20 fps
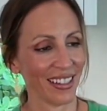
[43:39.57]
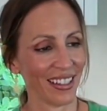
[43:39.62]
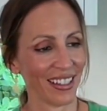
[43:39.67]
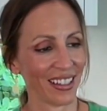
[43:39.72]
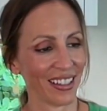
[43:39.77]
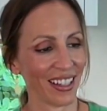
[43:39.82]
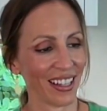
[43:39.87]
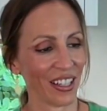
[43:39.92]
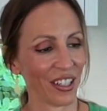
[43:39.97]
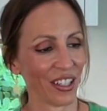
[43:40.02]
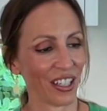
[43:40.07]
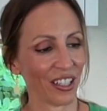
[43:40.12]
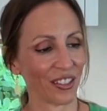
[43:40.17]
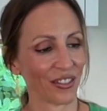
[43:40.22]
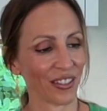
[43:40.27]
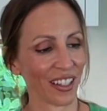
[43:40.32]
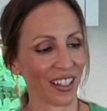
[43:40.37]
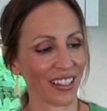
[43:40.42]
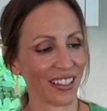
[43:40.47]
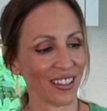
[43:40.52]
I'll head
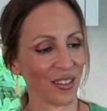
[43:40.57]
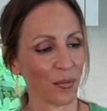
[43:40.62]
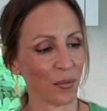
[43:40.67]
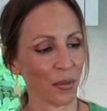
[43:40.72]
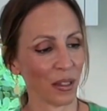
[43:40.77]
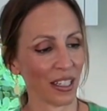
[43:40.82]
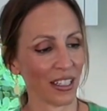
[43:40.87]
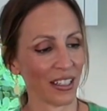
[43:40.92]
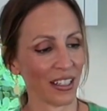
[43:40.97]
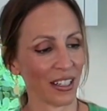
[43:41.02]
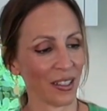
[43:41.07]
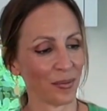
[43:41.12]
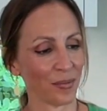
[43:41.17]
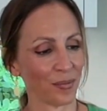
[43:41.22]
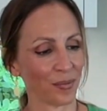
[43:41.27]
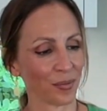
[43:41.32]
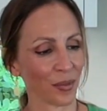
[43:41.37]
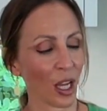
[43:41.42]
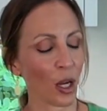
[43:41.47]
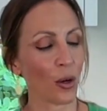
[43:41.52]
off then. But
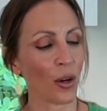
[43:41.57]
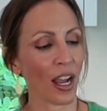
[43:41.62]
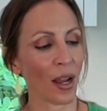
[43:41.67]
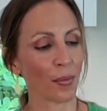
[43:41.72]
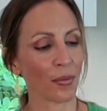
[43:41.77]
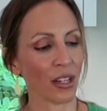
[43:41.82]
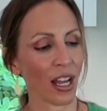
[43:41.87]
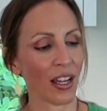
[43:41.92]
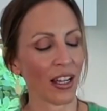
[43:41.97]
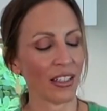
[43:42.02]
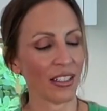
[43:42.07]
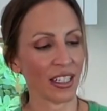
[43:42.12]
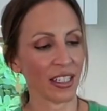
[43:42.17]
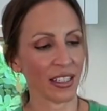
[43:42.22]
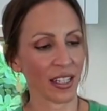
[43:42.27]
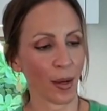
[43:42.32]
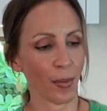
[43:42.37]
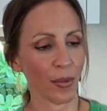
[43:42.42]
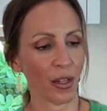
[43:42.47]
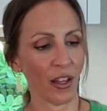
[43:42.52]
I see
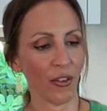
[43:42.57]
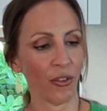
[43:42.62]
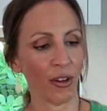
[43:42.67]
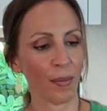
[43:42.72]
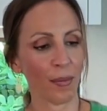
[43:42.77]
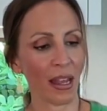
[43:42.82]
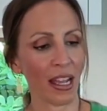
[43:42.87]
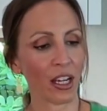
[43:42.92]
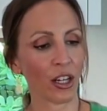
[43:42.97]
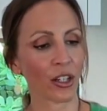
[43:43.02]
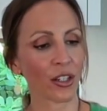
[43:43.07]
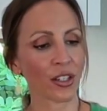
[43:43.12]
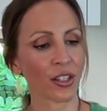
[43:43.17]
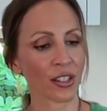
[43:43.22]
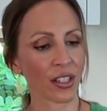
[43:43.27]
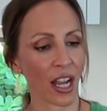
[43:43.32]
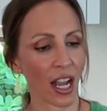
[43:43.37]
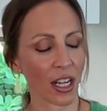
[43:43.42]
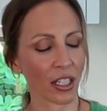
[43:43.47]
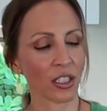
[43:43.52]
some. If we make our
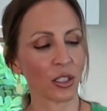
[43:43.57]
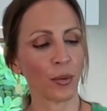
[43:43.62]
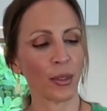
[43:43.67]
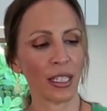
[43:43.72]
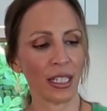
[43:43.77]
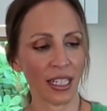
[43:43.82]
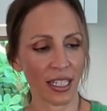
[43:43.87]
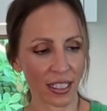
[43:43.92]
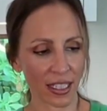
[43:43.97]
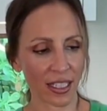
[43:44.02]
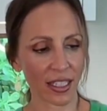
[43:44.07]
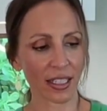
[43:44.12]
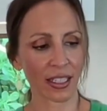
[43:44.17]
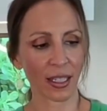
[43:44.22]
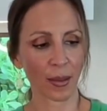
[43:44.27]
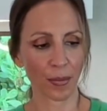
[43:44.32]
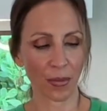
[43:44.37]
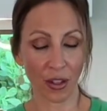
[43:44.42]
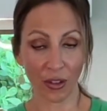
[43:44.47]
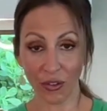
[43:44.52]
stock, do we need to
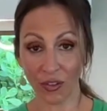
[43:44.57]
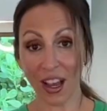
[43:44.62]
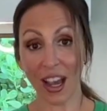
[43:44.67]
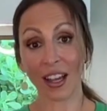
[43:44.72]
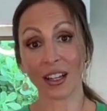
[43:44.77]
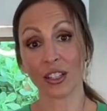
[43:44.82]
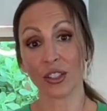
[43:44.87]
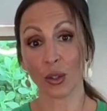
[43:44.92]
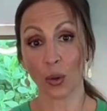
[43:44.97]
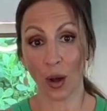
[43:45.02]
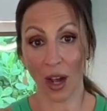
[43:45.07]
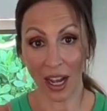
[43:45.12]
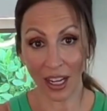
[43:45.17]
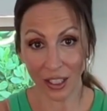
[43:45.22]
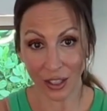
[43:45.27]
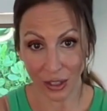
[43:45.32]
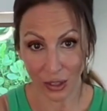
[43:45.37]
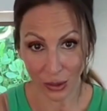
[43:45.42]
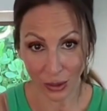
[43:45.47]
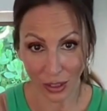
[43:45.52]
skim the fat? So I
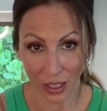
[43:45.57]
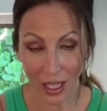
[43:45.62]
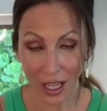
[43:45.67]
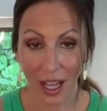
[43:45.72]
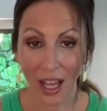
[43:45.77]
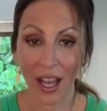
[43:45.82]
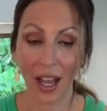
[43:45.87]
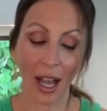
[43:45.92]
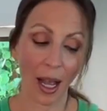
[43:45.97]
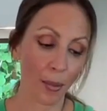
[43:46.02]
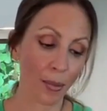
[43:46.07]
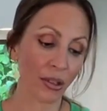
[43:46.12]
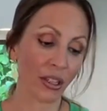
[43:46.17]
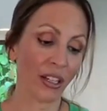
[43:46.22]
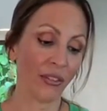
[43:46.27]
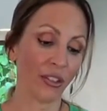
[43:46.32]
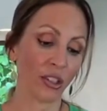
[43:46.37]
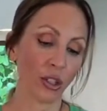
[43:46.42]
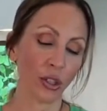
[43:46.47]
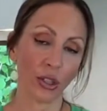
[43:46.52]
do. I
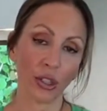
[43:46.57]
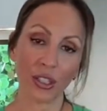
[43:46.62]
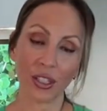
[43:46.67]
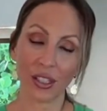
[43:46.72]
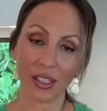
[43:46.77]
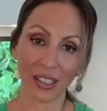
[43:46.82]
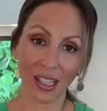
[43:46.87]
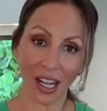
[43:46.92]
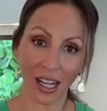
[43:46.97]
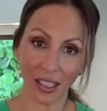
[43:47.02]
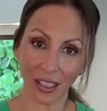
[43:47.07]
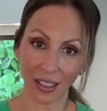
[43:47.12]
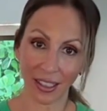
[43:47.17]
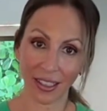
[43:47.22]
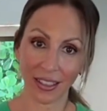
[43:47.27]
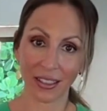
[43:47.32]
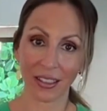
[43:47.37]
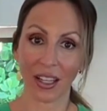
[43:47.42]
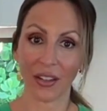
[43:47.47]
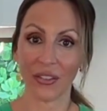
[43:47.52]
believe a good stock
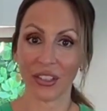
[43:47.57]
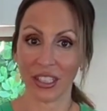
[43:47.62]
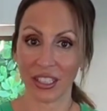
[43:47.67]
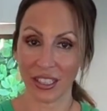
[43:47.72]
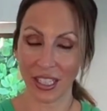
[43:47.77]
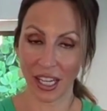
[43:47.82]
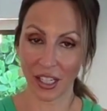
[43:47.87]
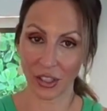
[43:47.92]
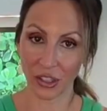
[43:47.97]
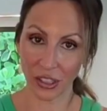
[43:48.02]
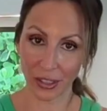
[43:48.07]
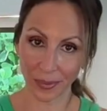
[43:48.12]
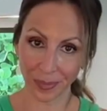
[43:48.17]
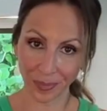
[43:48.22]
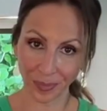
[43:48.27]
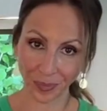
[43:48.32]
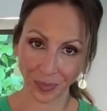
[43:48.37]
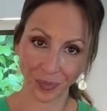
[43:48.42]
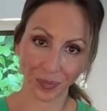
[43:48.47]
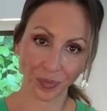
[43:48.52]
needs love and attention.